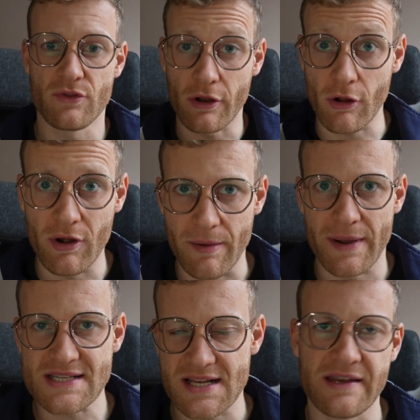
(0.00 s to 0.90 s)
not only
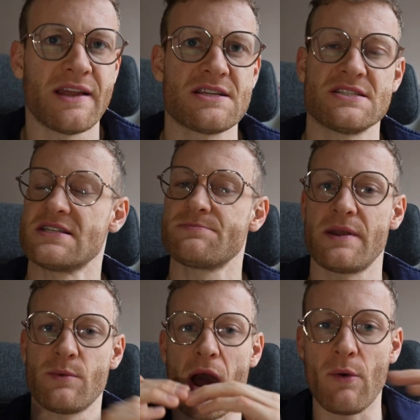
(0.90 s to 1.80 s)
monthly analysis, but